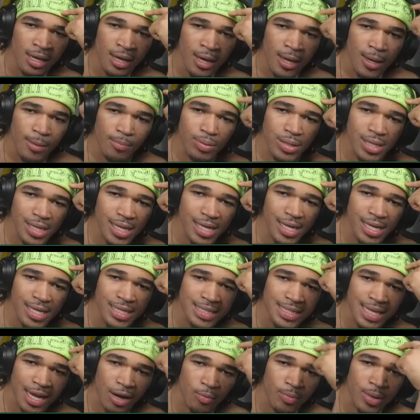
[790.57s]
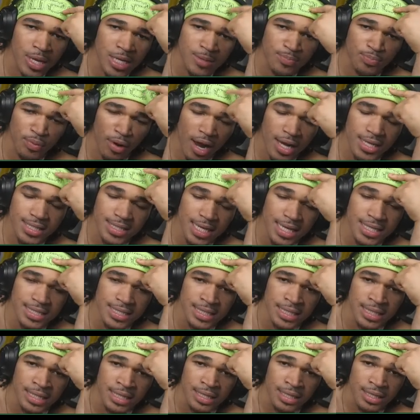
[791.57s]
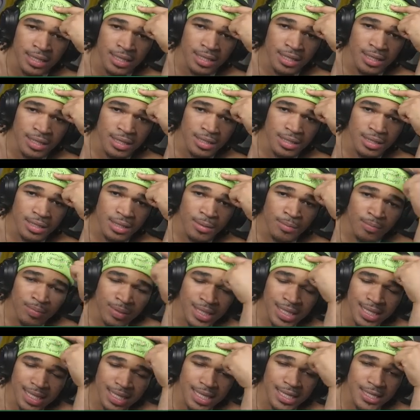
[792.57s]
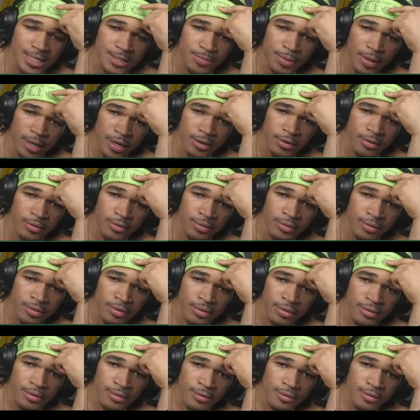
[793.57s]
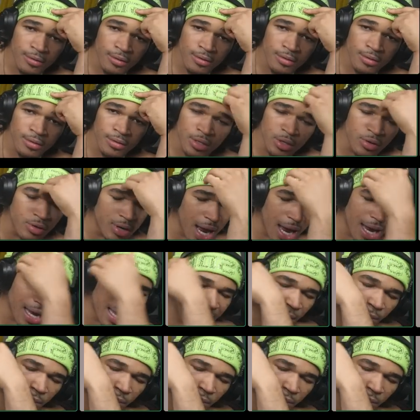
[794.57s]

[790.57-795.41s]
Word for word: Please tell me it's processing. Please, bro. Do you not get what